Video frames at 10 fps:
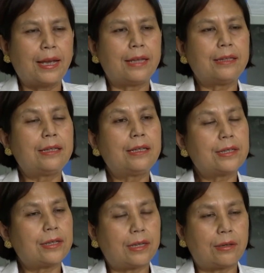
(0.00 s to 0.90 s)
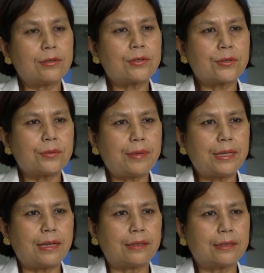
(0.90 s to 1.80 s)
And then there are also so
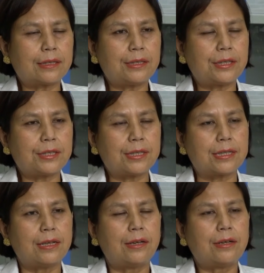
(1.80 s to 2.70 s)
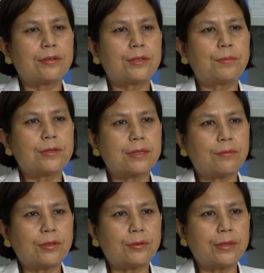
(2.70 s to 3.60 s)
many other conditions. Now suppose
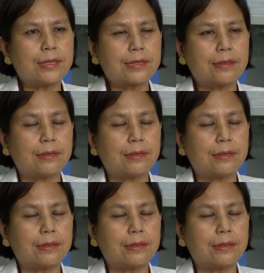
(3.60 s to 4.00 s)
someone who is